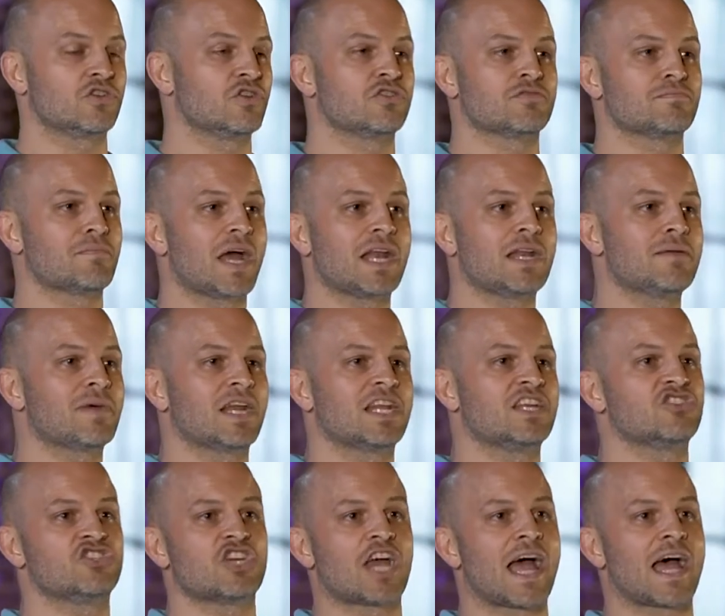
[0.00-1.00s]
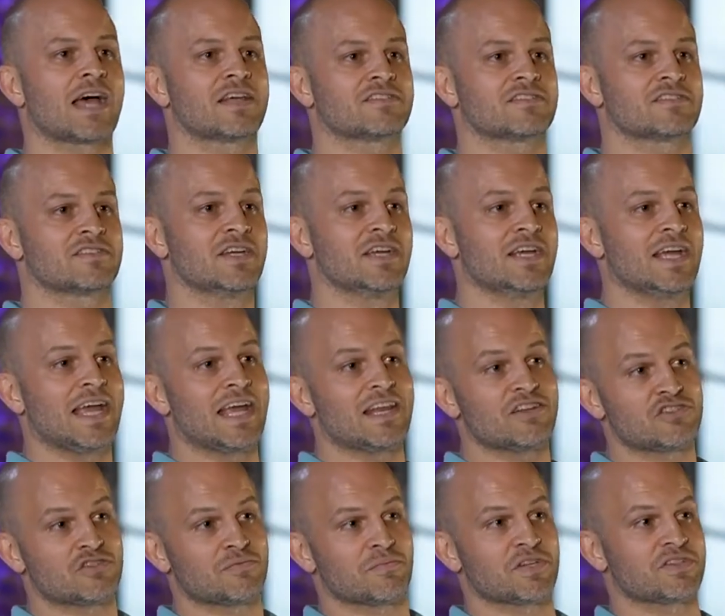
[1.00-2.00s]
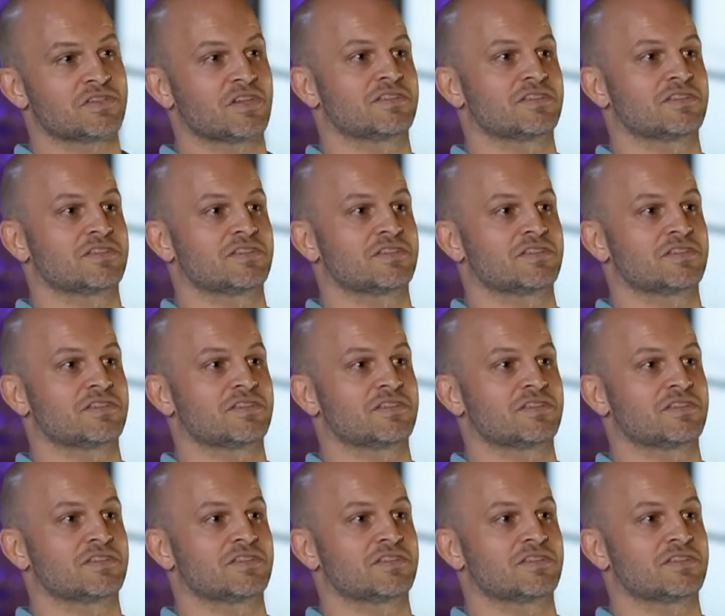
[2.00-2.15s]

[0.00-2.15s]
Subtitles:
used many, many jazz instruments,